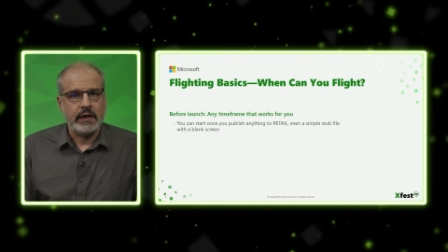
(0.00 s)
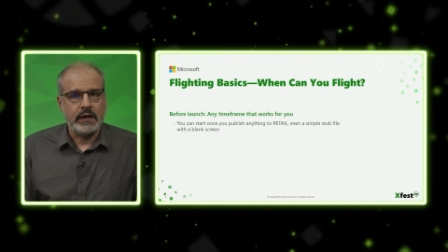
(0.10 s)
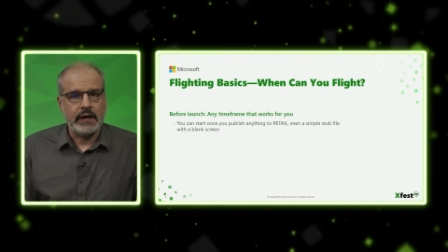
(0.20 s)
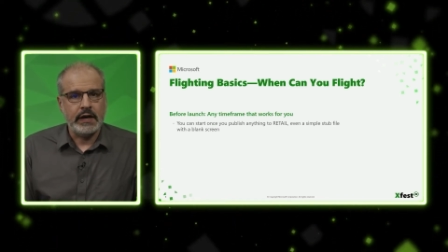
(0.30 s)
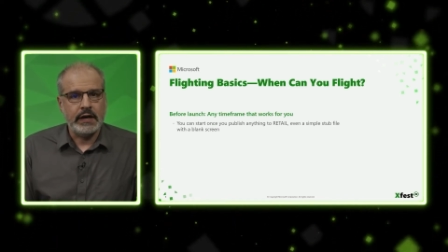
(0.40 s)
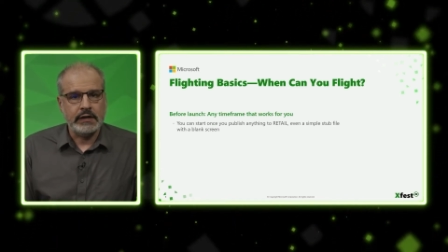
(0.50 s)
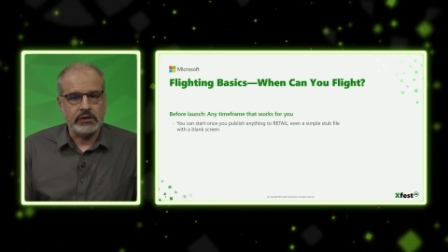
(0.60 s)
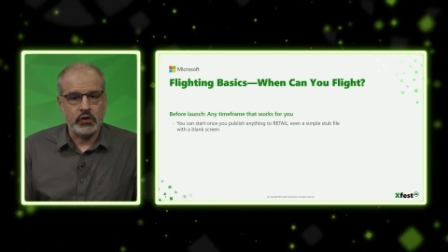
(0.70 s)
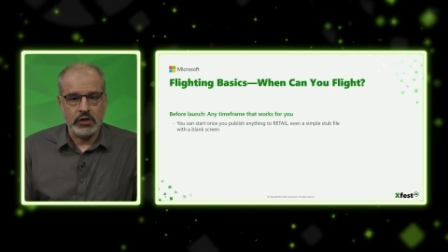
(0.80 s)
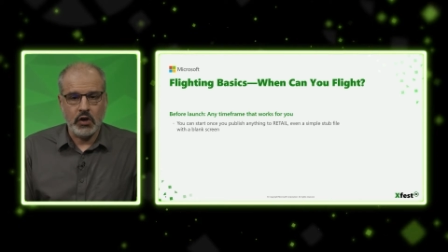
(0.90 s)
Uh,
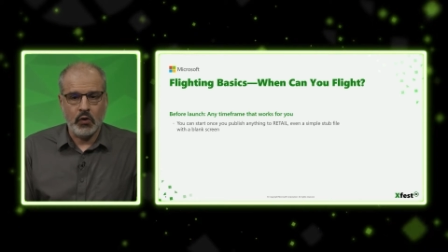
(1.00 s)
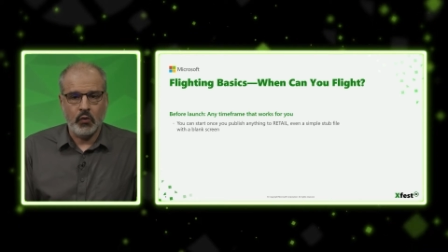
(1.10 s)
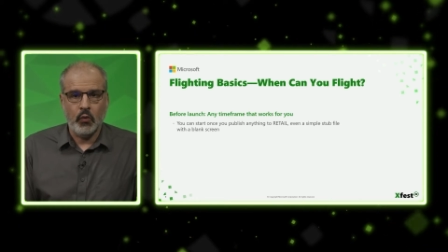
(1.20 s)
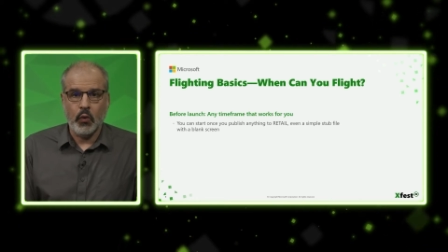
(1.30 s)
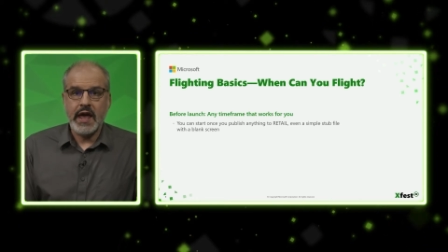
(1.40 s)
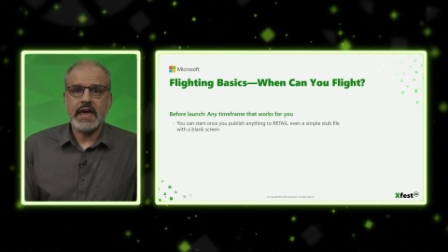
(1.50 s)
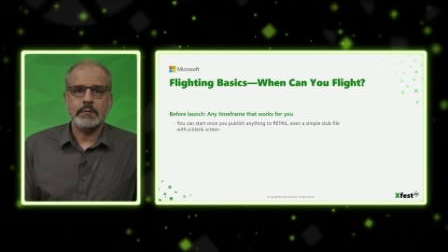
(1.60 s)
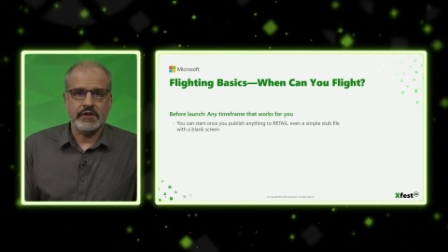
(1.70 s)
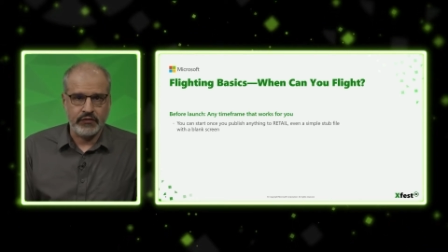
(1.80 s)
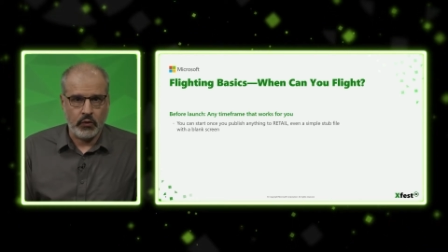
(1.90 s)
you can go way
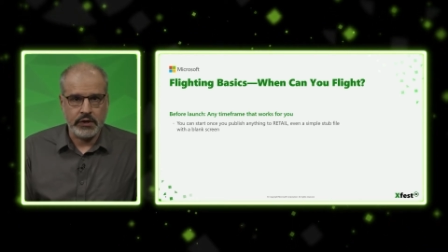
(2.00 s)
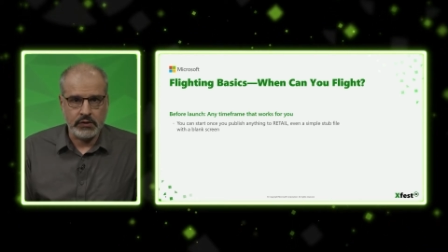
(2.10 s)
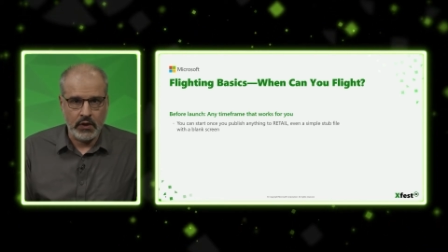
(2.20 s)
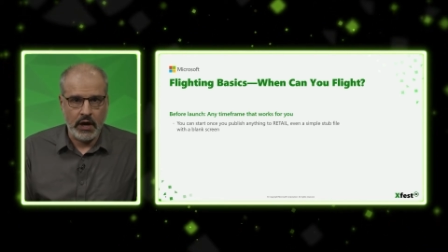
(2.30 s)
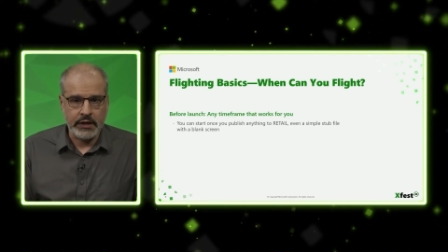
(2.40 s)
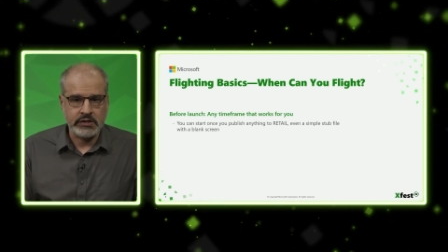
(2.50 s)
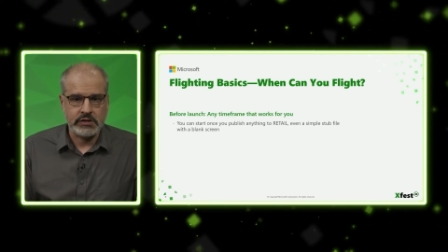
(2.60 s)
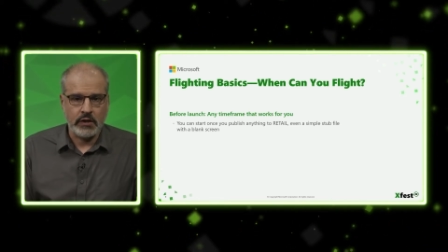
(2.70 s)
before you launch.